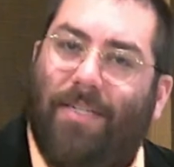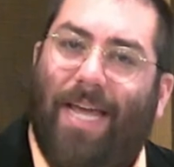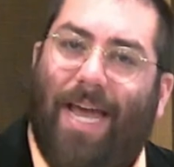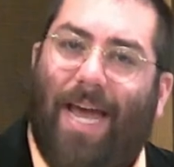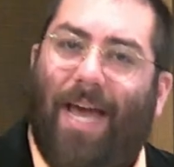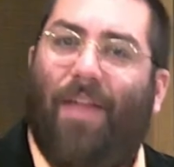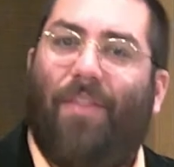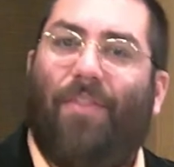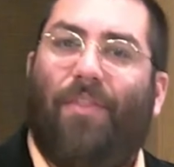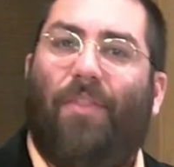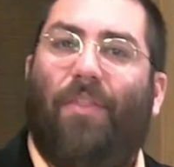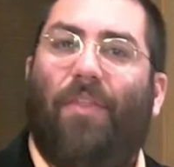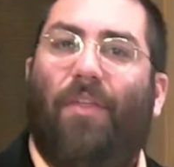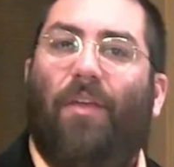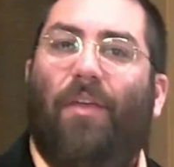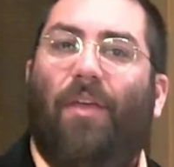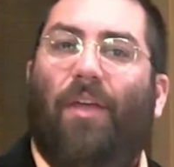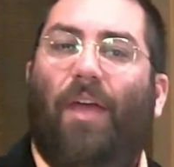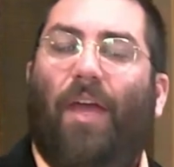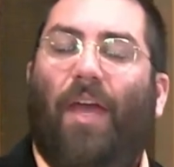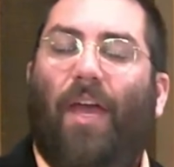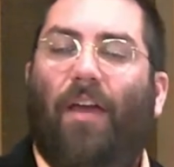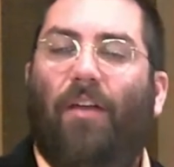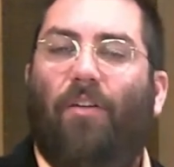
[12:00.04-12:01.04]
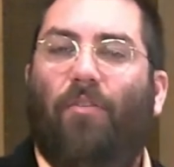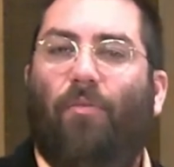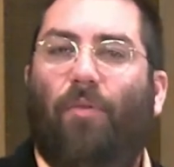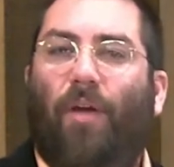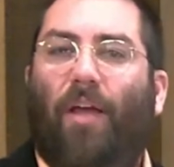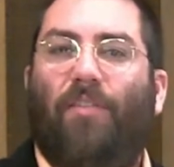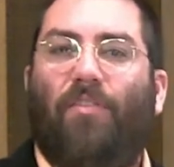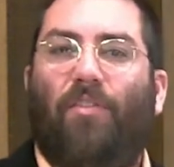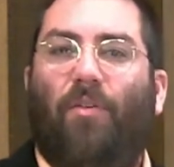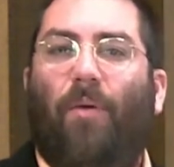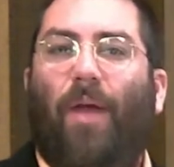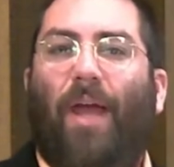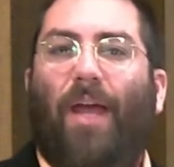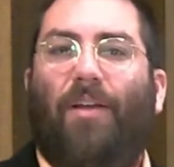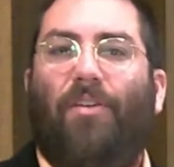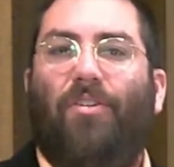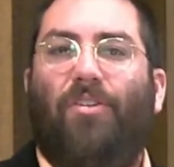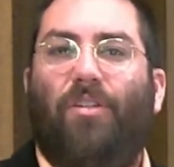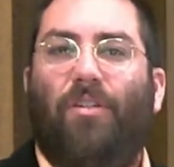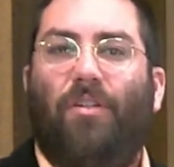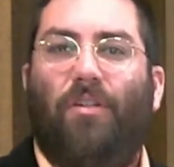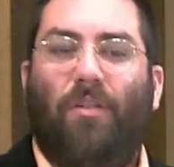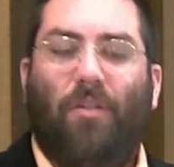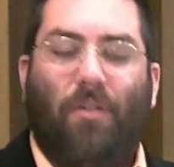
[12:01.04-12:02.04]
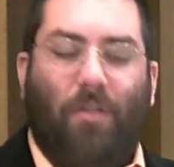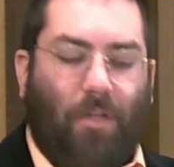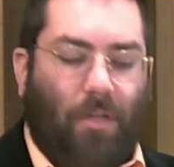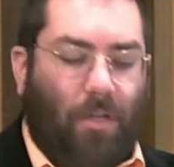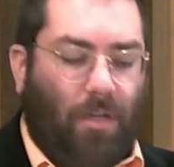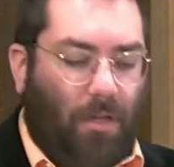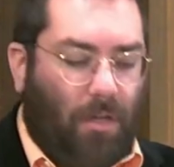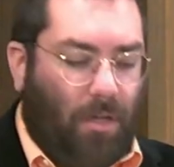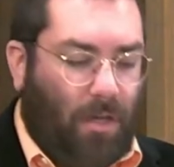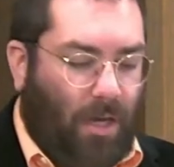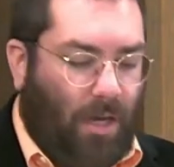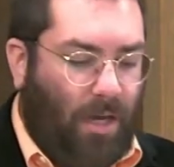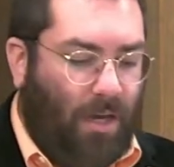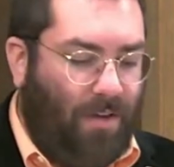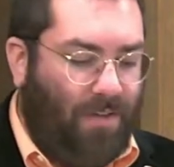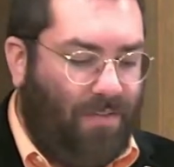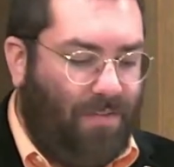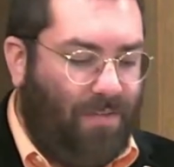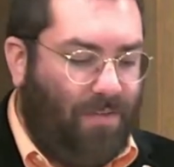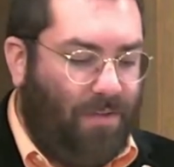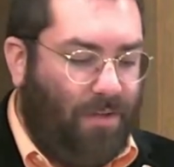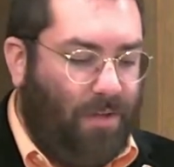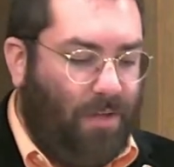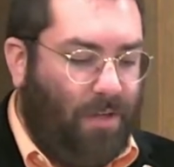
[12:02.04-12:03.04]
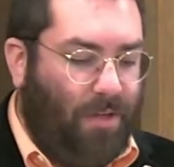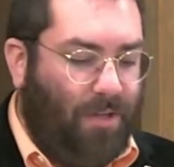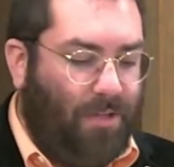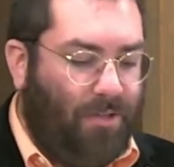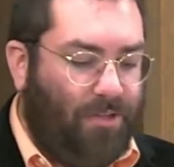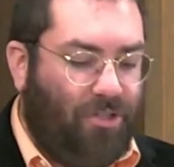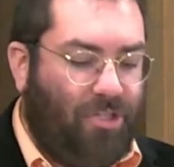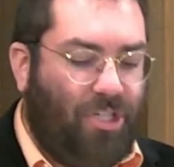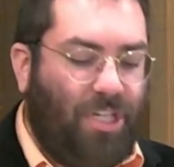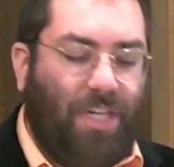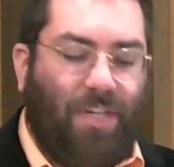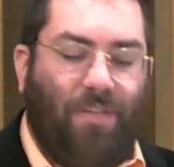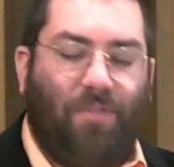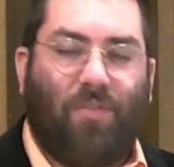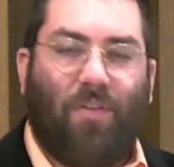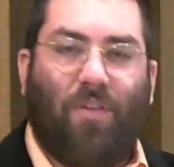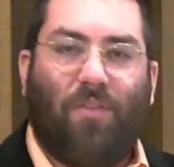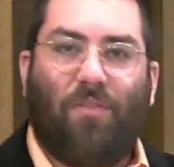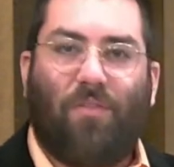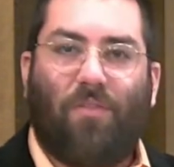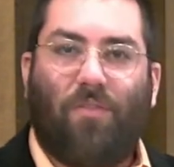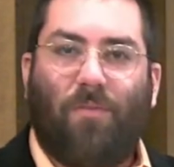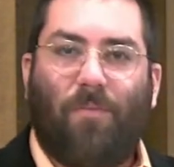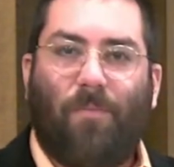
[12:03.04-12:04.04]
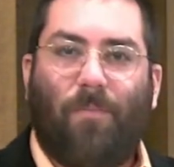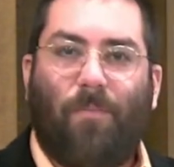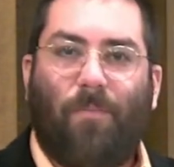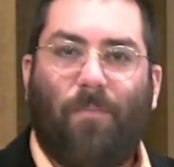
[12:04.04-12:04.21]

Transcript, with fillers: death and resurrection of Jesus.